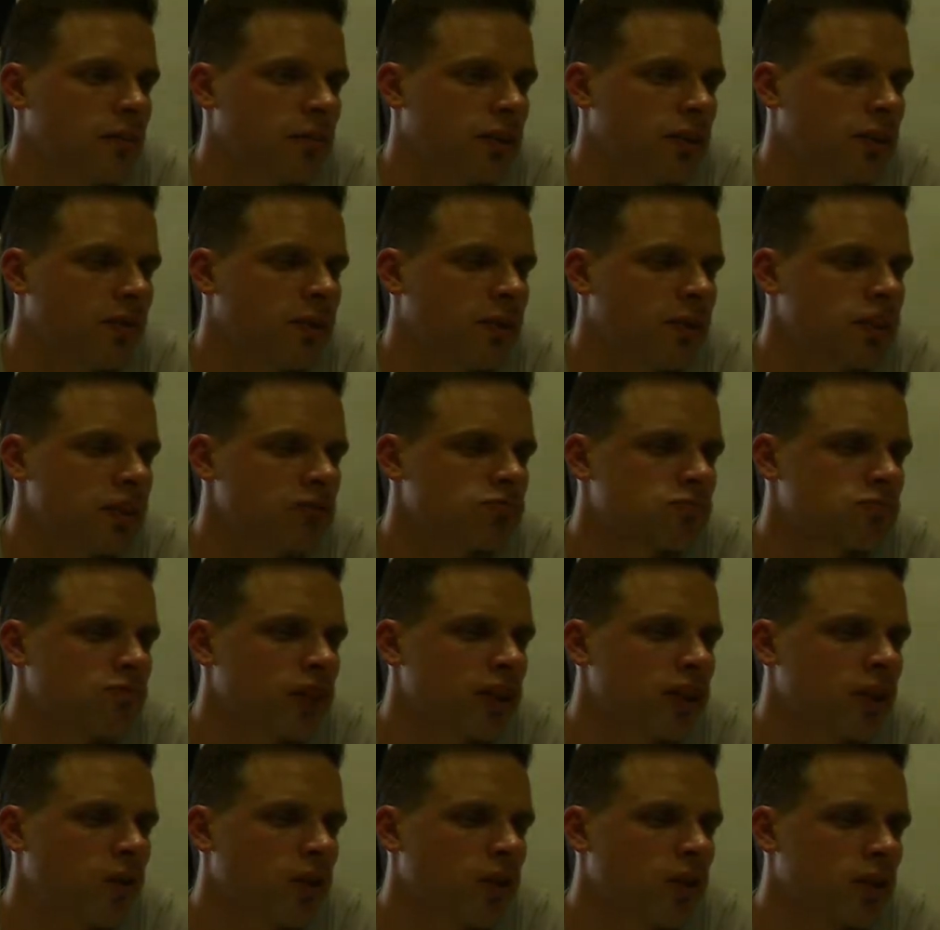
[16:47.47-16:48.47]
But if we just
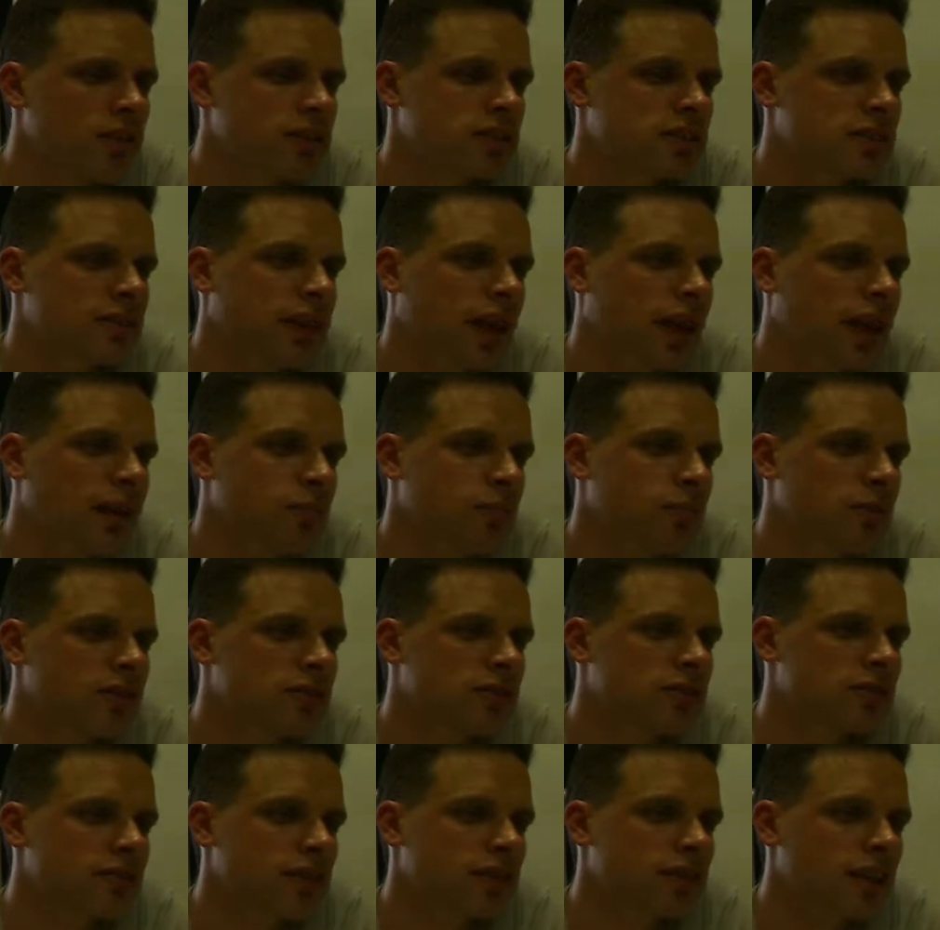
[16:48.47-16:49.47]
reorder the
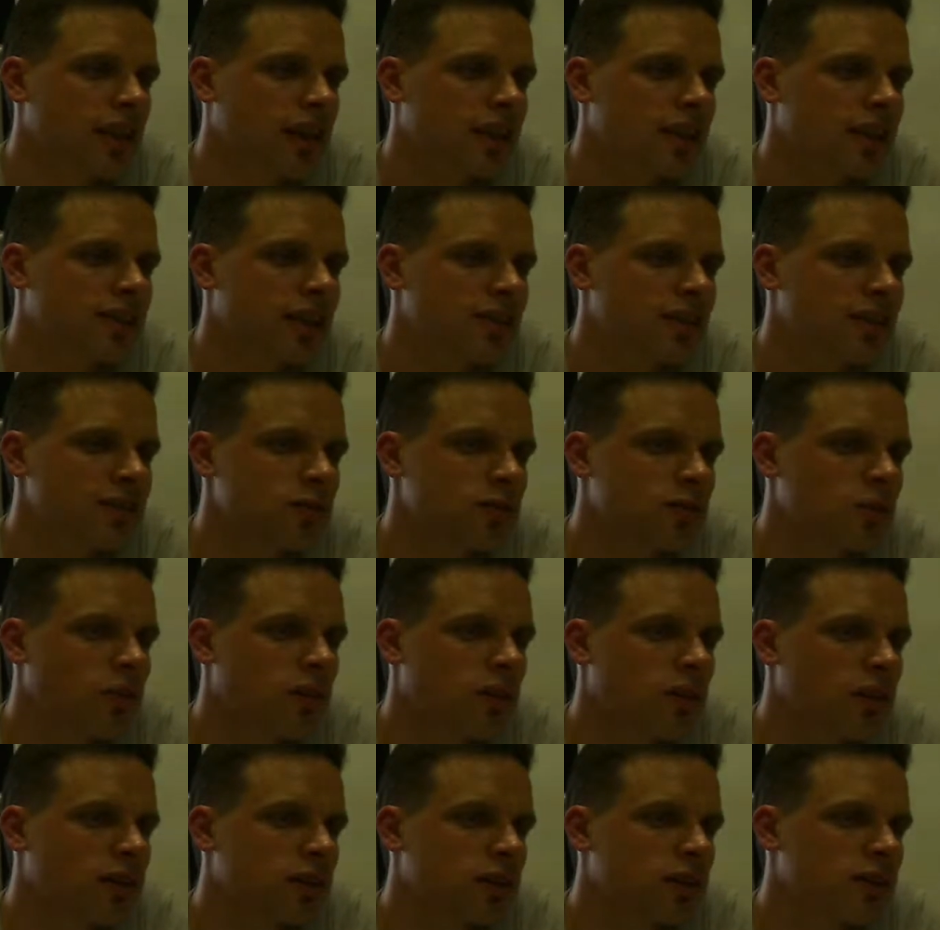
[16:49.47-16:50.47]
statements, it doesn't
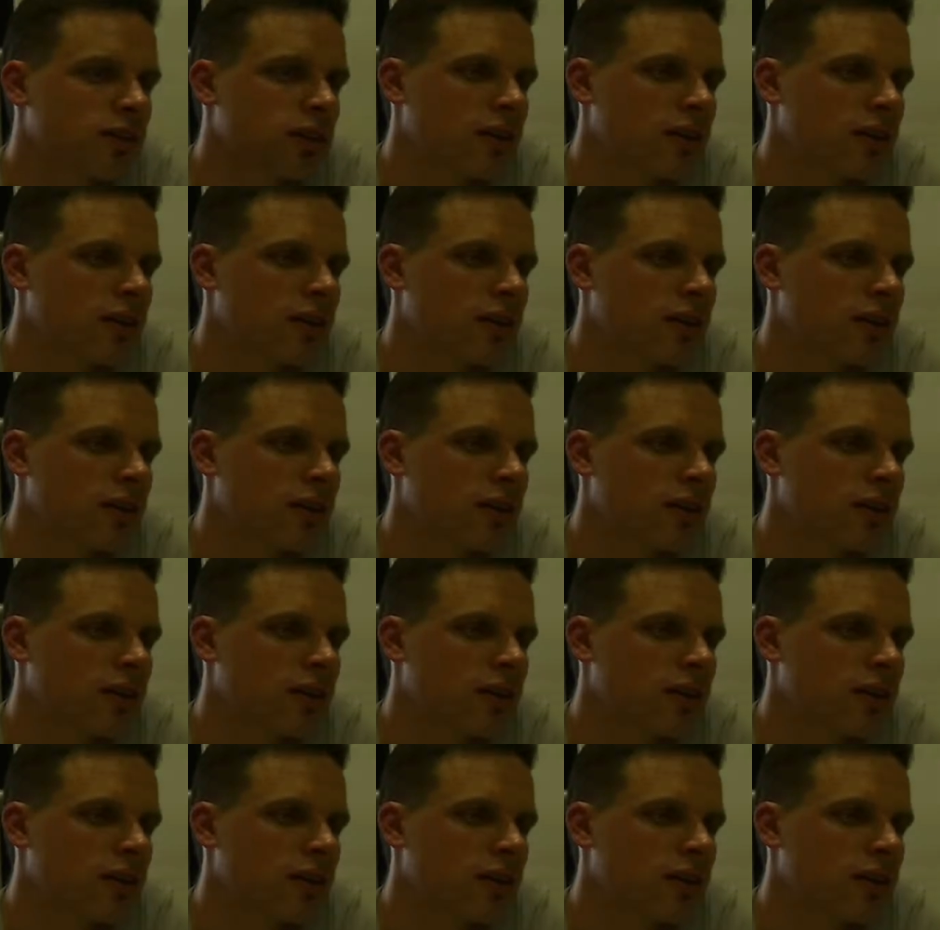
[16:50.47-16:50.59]
work.